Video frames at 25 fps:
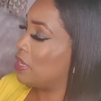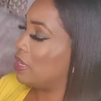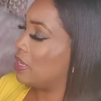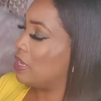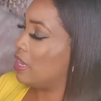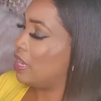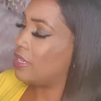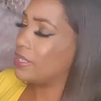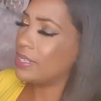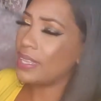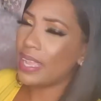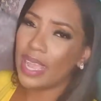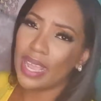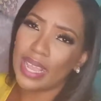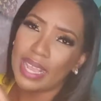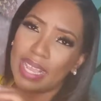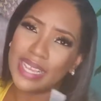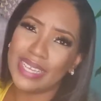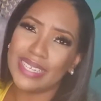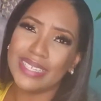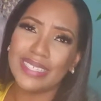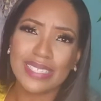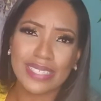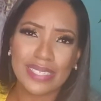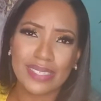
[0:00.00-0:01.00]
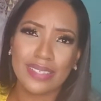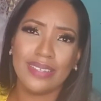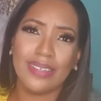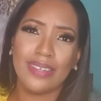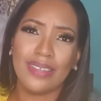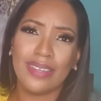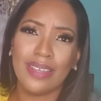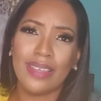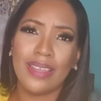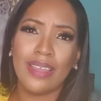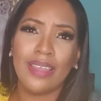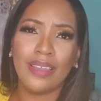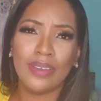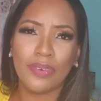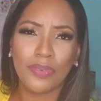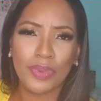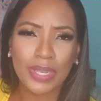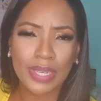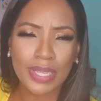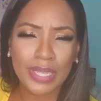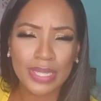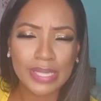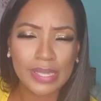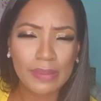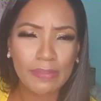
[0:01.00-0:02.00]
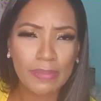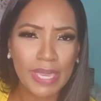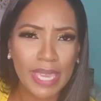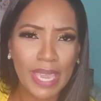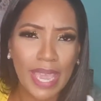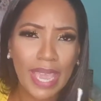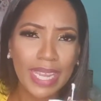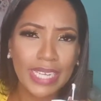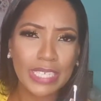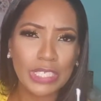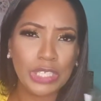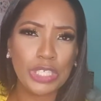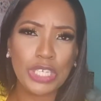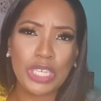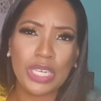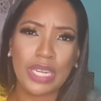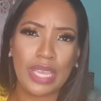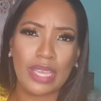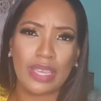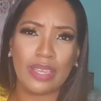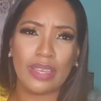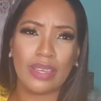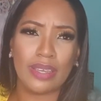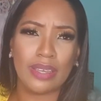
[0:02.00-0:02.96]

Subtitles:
And guys, we need to be hygienic.